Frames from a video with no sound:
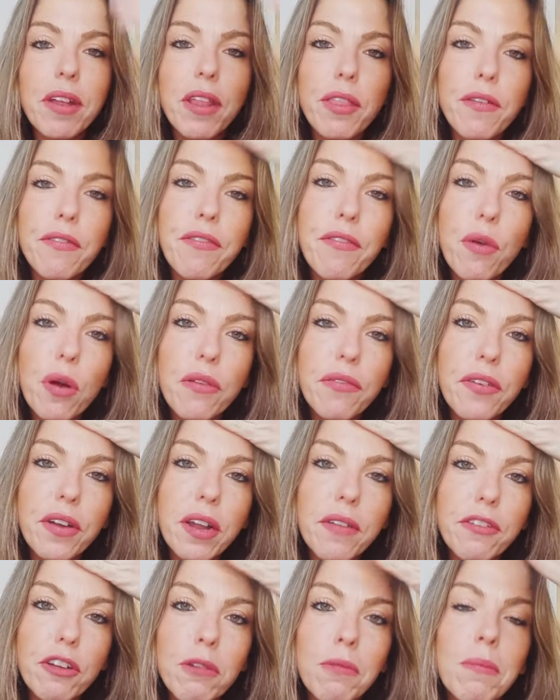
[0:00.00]
it in the forefront
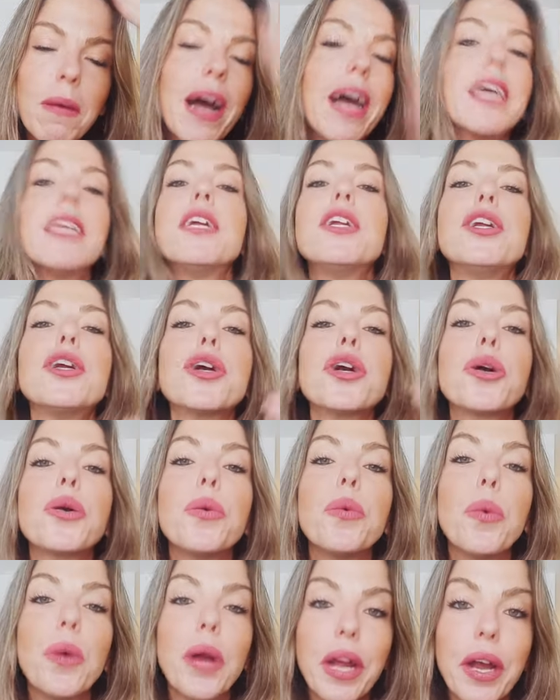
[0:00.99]
of your mind and you're
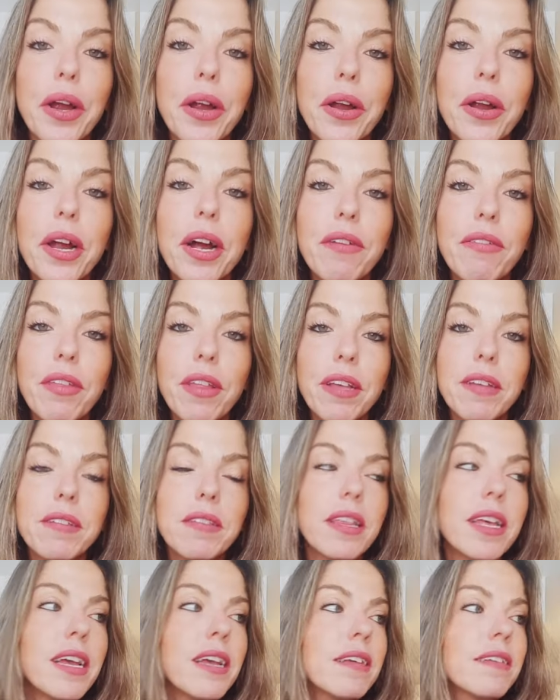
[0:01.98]
aware of these
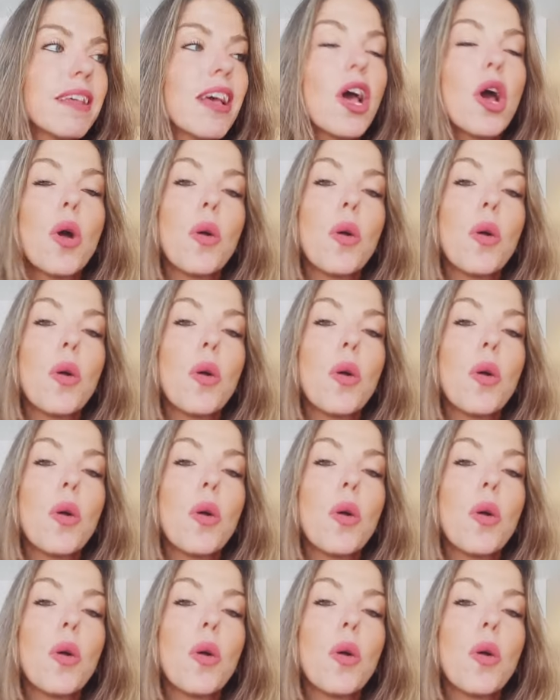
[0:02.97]
things,